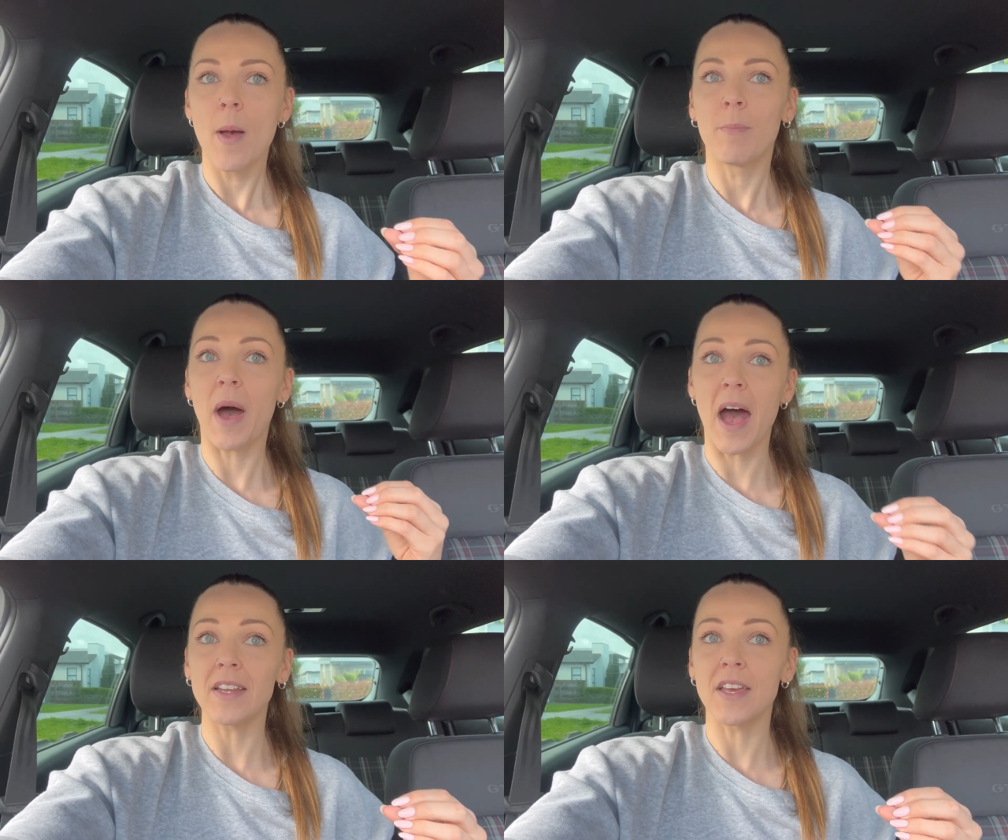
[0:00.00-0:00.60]

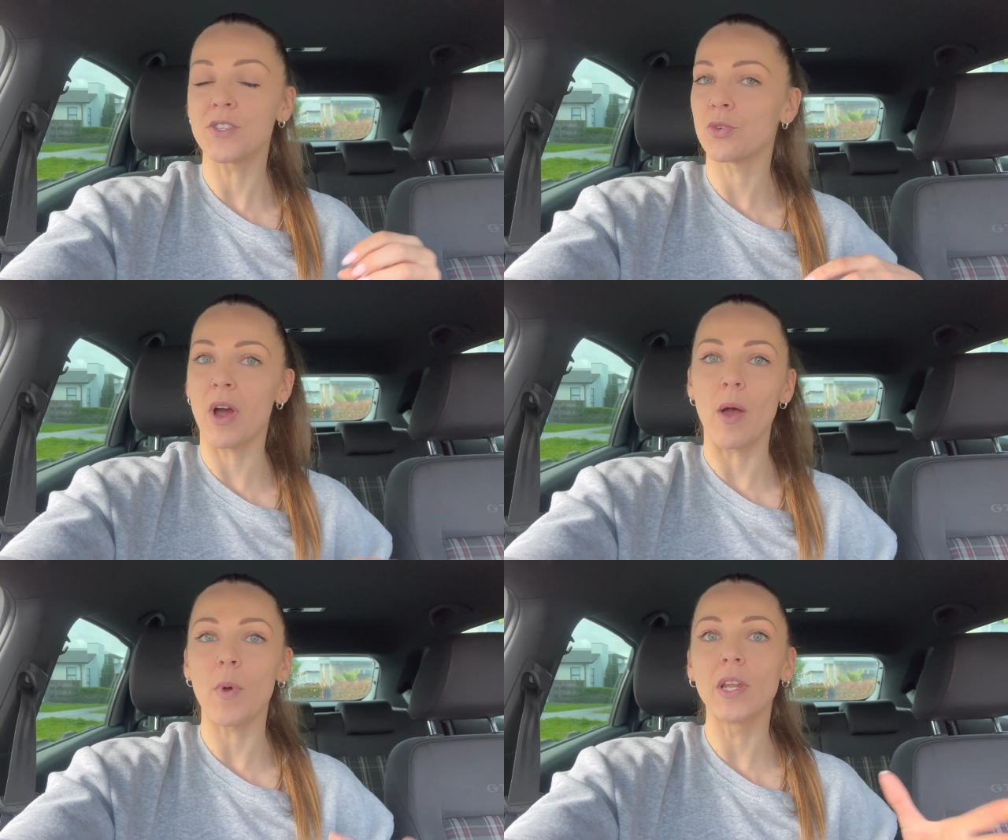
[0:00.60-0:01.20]
but it's all
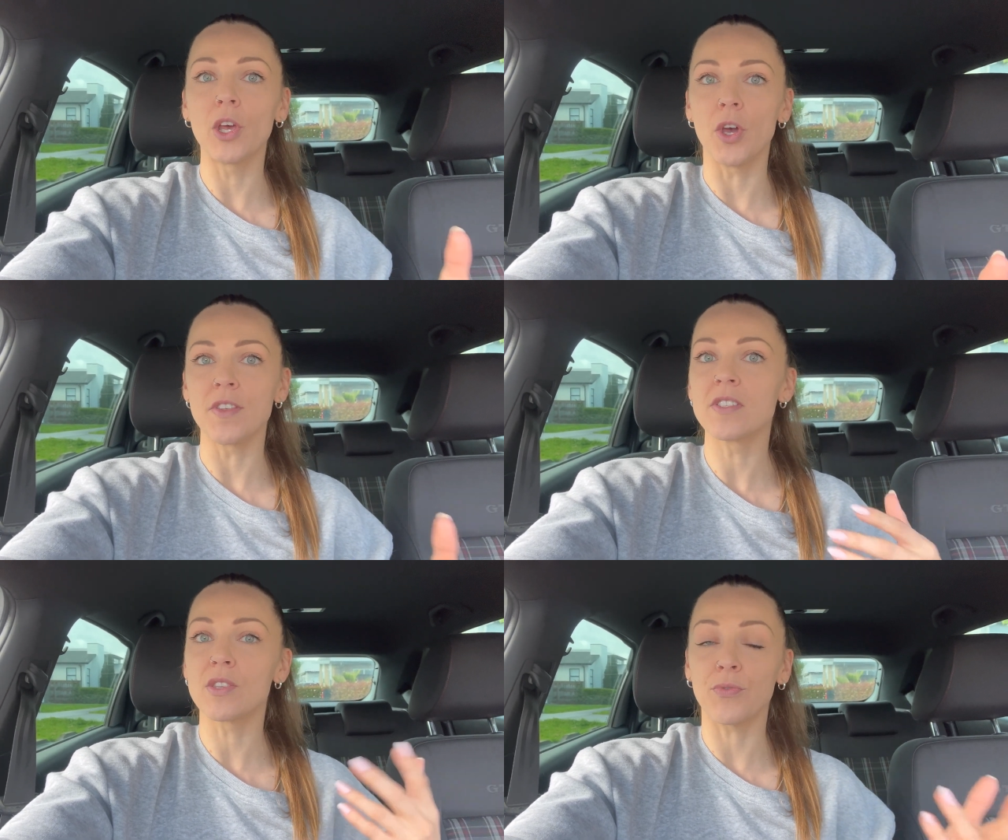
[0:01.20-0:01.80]
right. We learn.
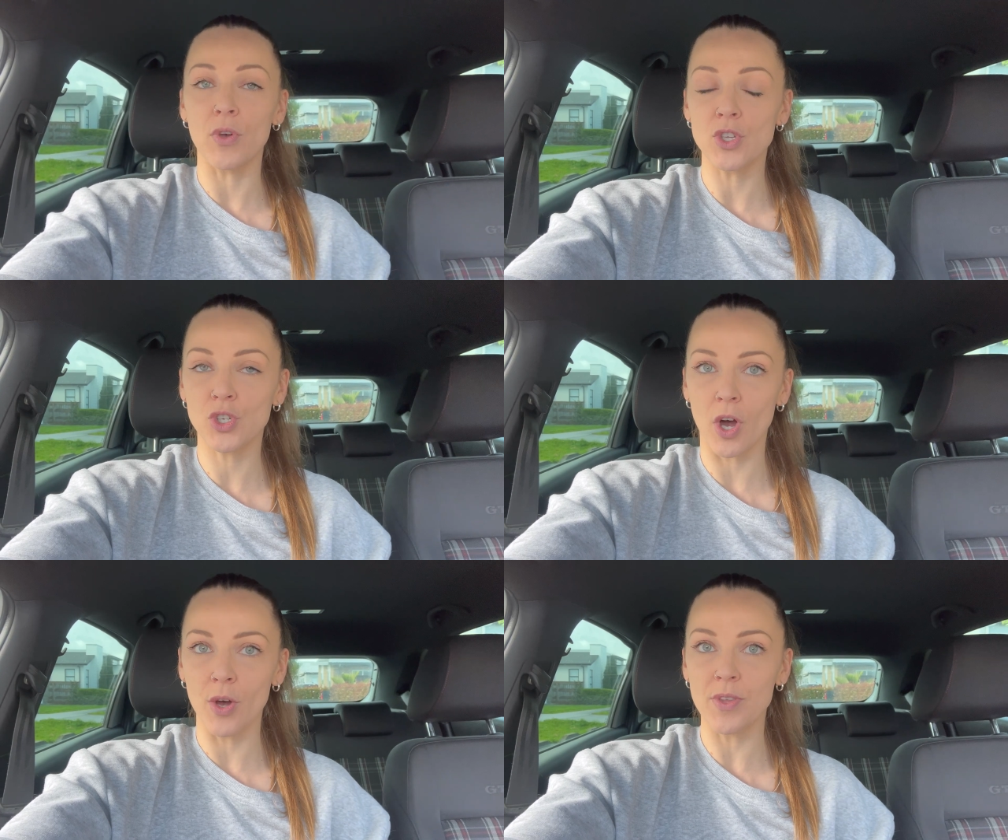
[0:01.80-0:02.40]
This is the first show.